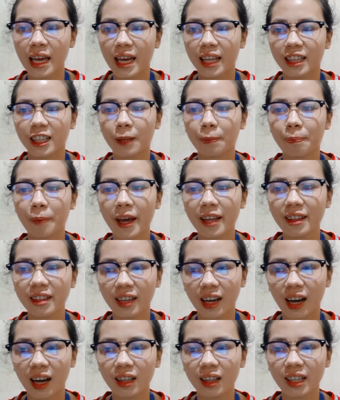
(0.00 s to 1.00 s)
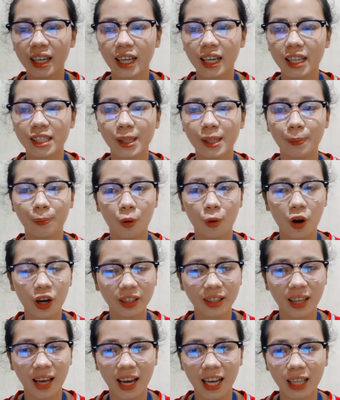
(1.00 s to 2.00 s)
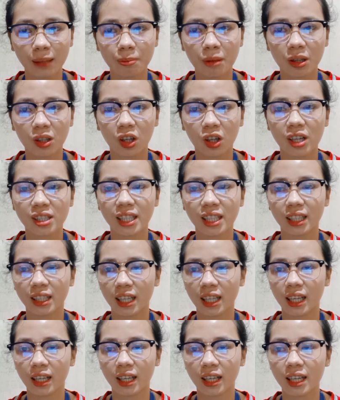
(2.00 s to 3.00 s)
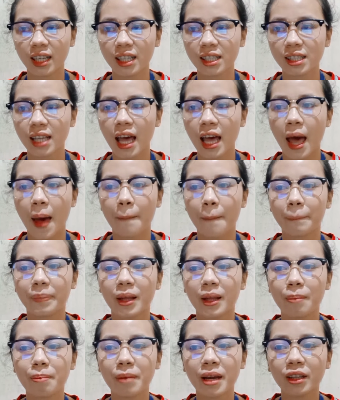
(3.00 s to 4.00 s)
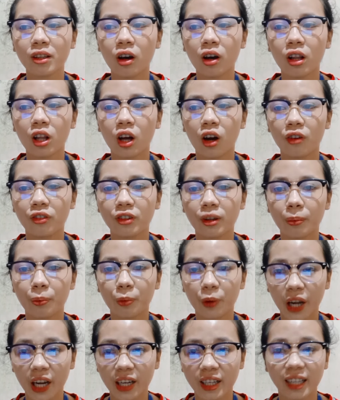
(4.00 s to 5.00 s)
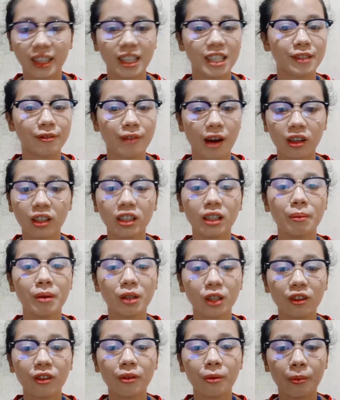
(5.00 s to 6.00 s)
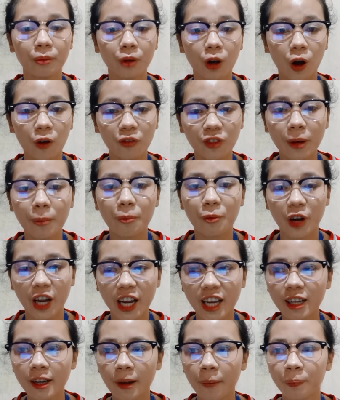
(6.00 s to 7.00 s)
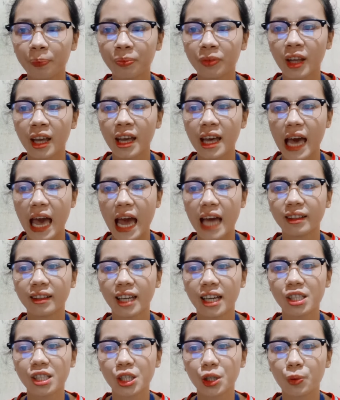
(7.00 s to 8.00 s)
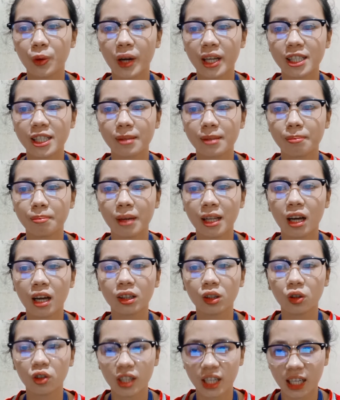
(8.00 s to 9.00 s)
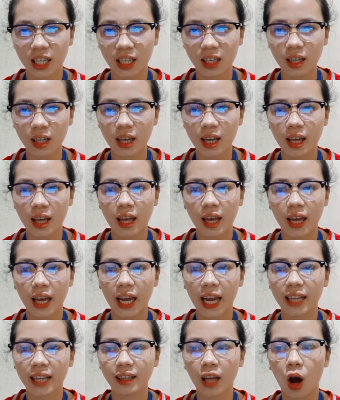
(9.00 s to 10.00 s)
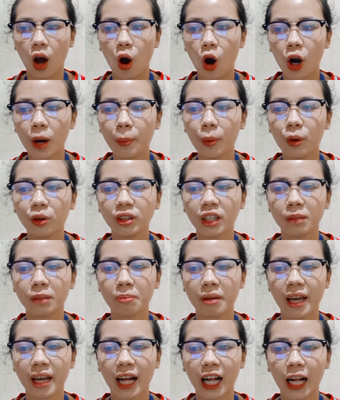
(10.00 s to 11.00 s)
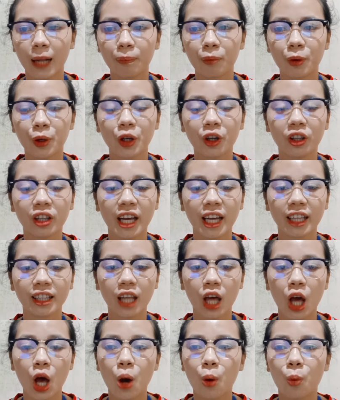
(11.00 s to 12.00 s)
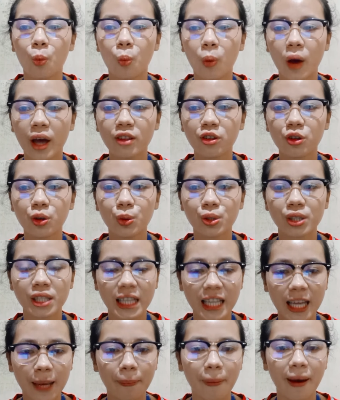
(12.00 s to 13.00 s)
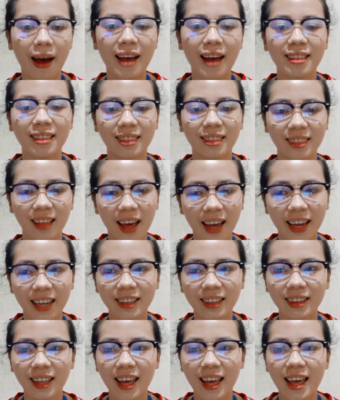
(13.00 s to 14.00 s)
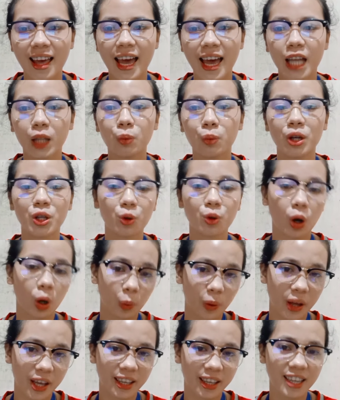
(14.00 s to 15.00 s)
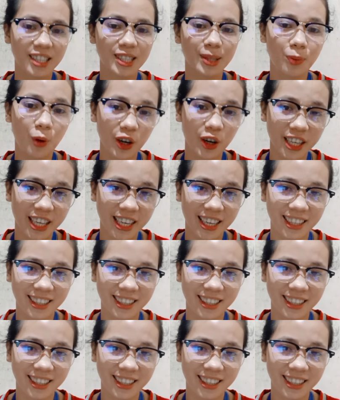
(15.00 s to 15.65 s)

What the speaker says: The pineal is important because it is the middle of the brain. It is found in the middle of the brain, and it secretes melatonin and a hormone that may help regulate when you sleep at night and when you awake in the morning.